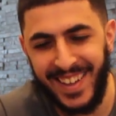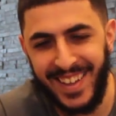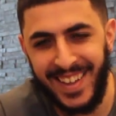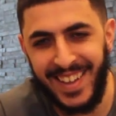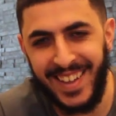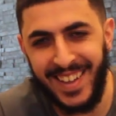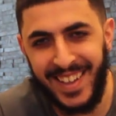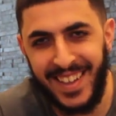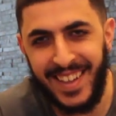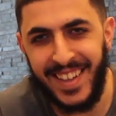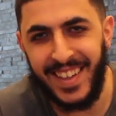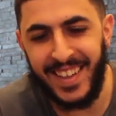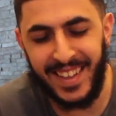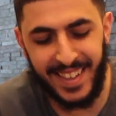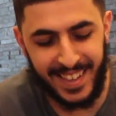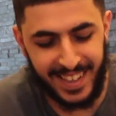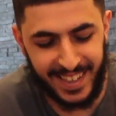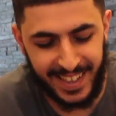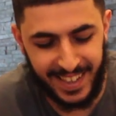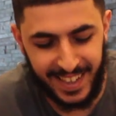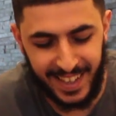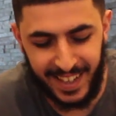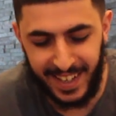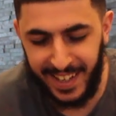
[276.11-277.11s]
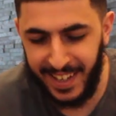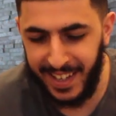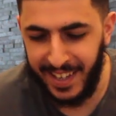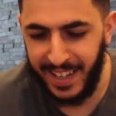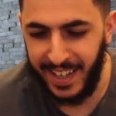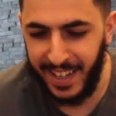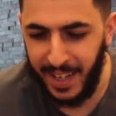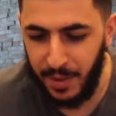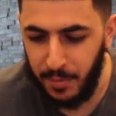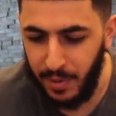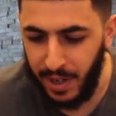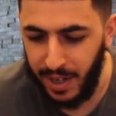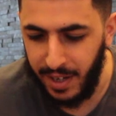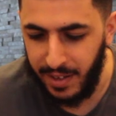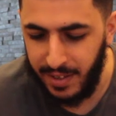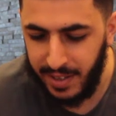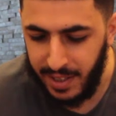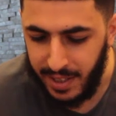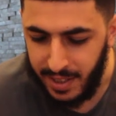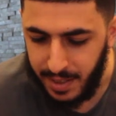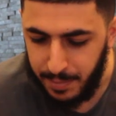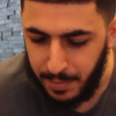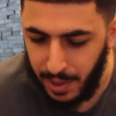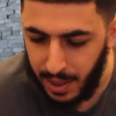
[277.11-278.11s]
come a long way, mashallah. Yeah, yeah.
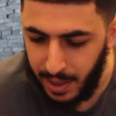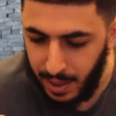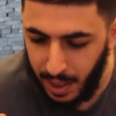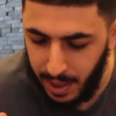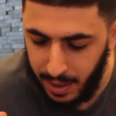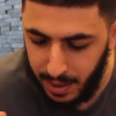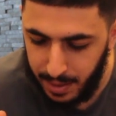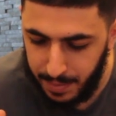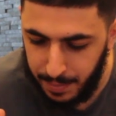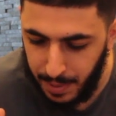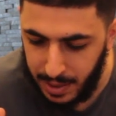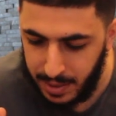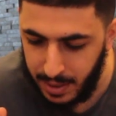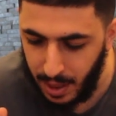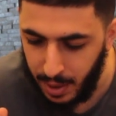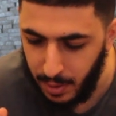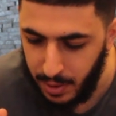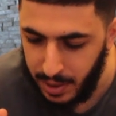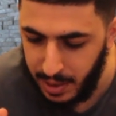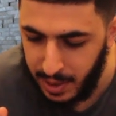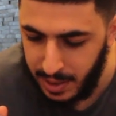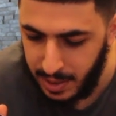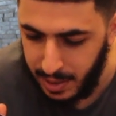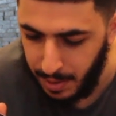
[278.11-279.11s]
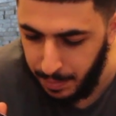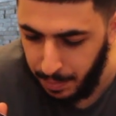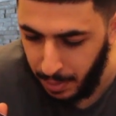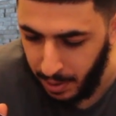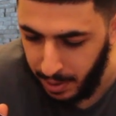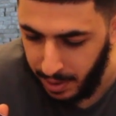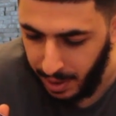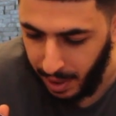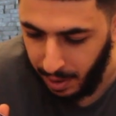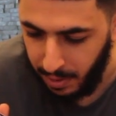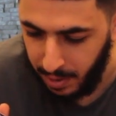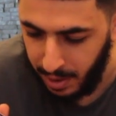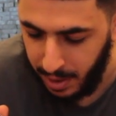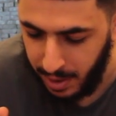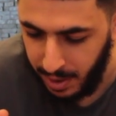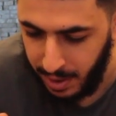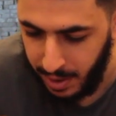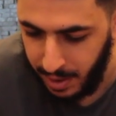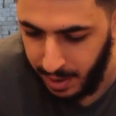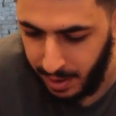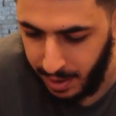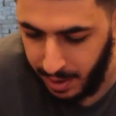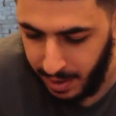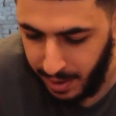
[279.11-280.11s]
Um, no. My uh, my tawhid is on point now.
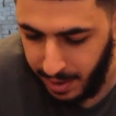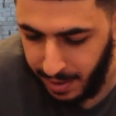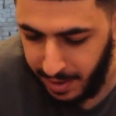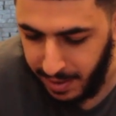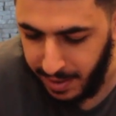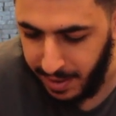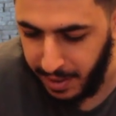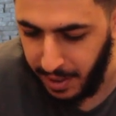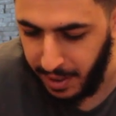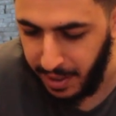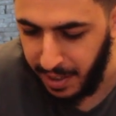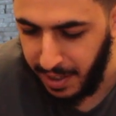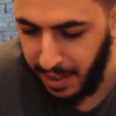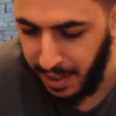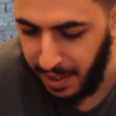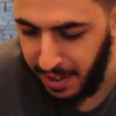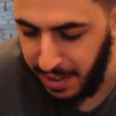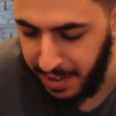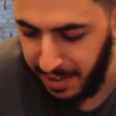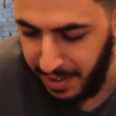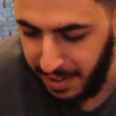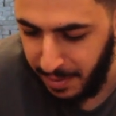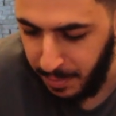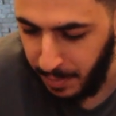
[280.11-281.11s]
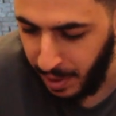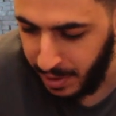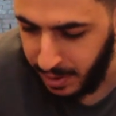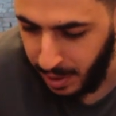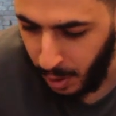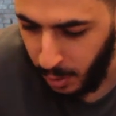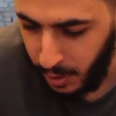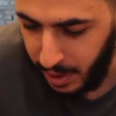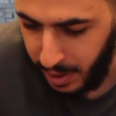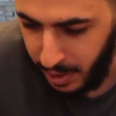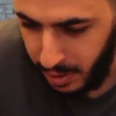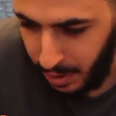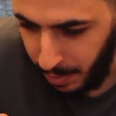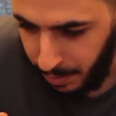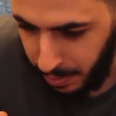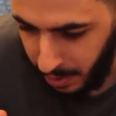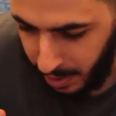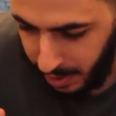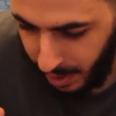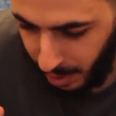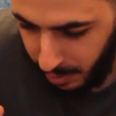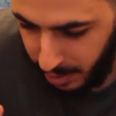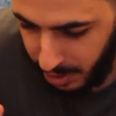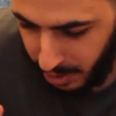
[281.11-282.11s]
Yeah, huh? my tawhid is on
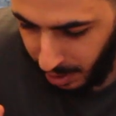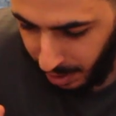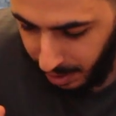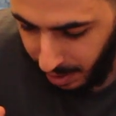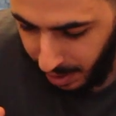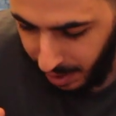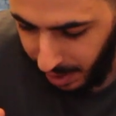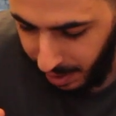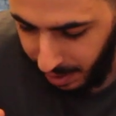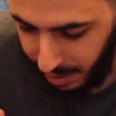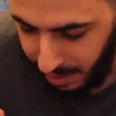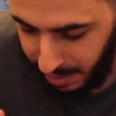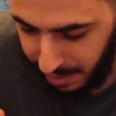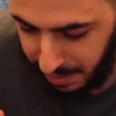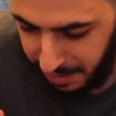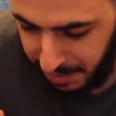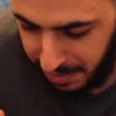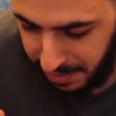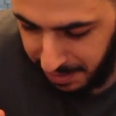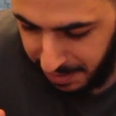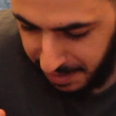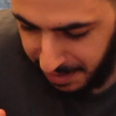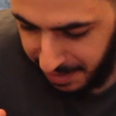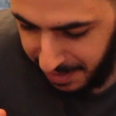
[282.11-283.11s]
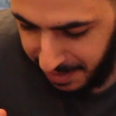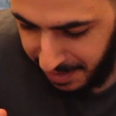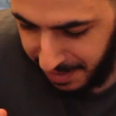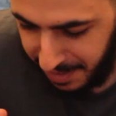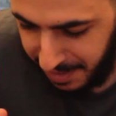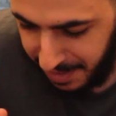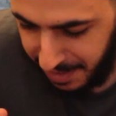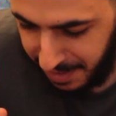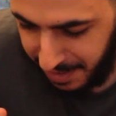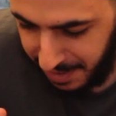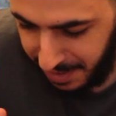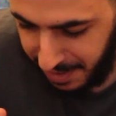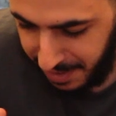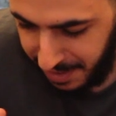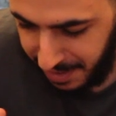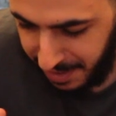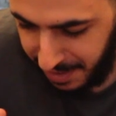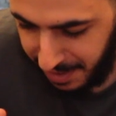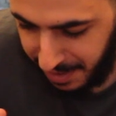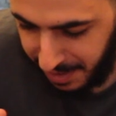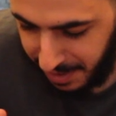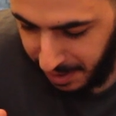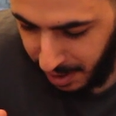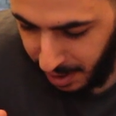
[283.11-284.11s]
point now, inshallah. Yeah. Yeah,
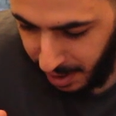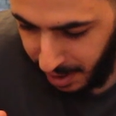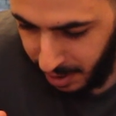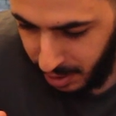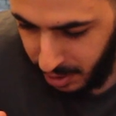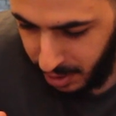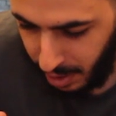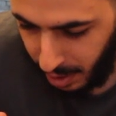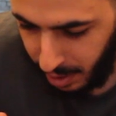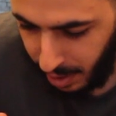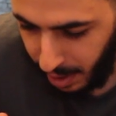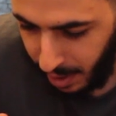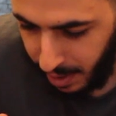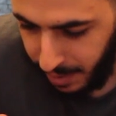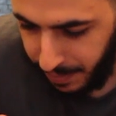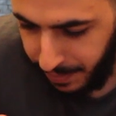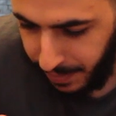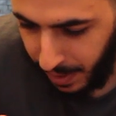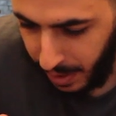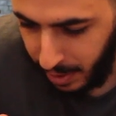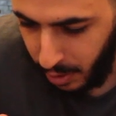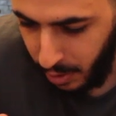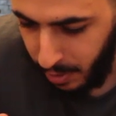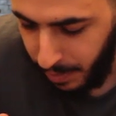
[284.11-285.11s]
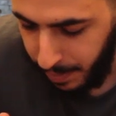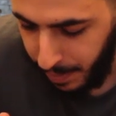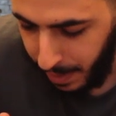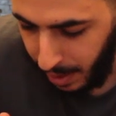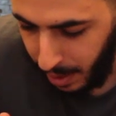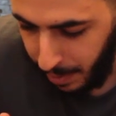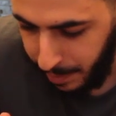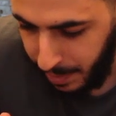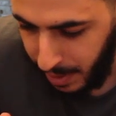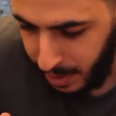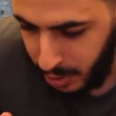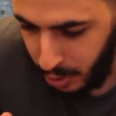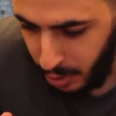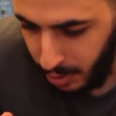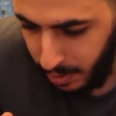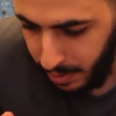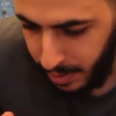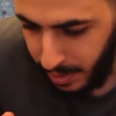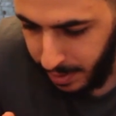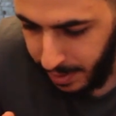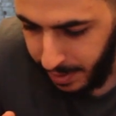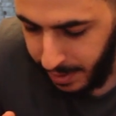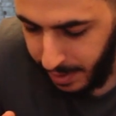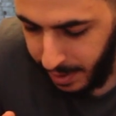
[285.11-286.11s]
inshallah. Yeah, inshallah. inshallah. Thank you. Yes. May Allah bless
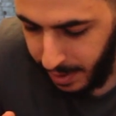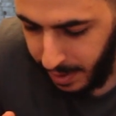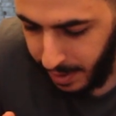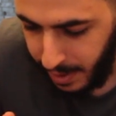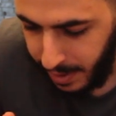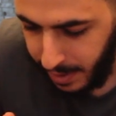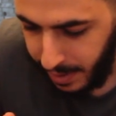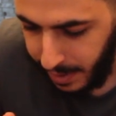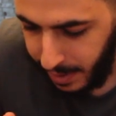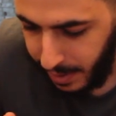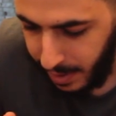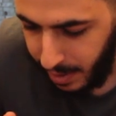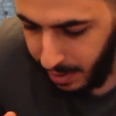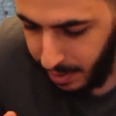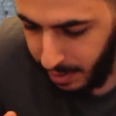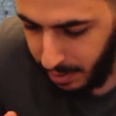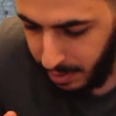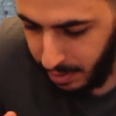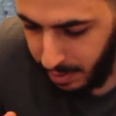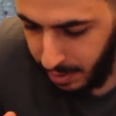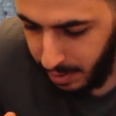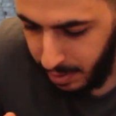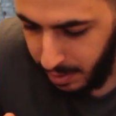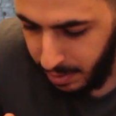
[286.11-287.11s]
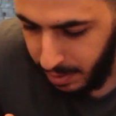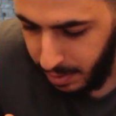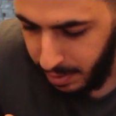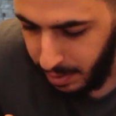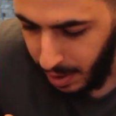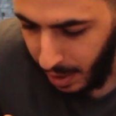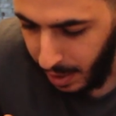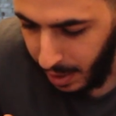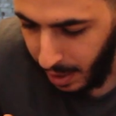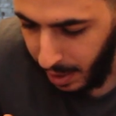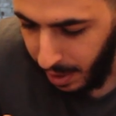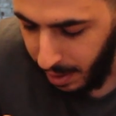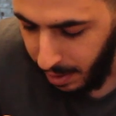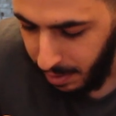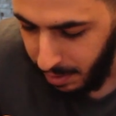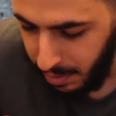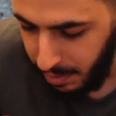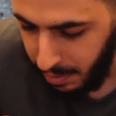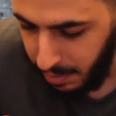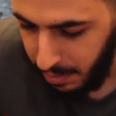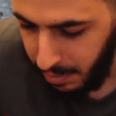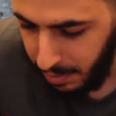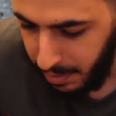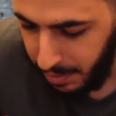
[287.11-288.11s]
you. Thank you. I mean, you too. Take care.
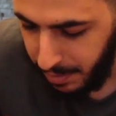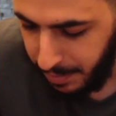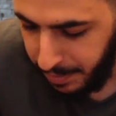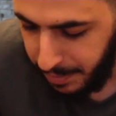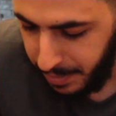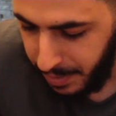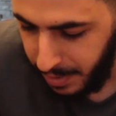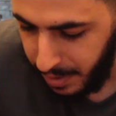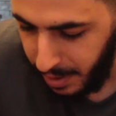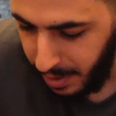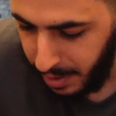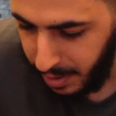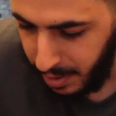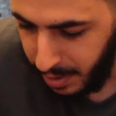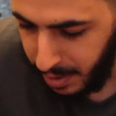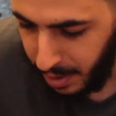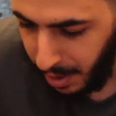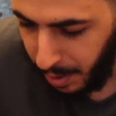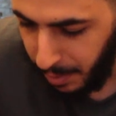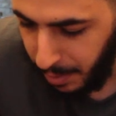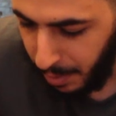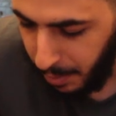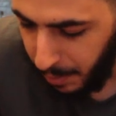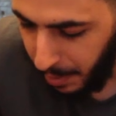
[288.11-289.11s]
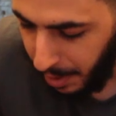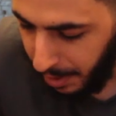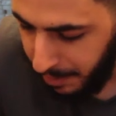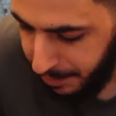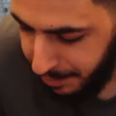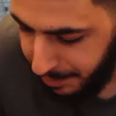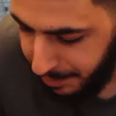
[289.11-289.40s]
Goodbye. Salam